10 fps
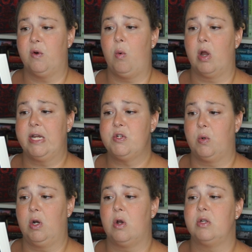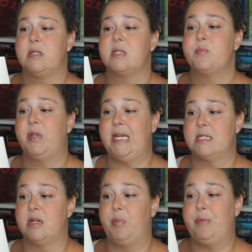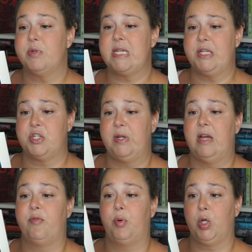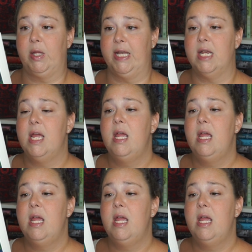a walking tour called Displaced, A People's History of Brooklyn,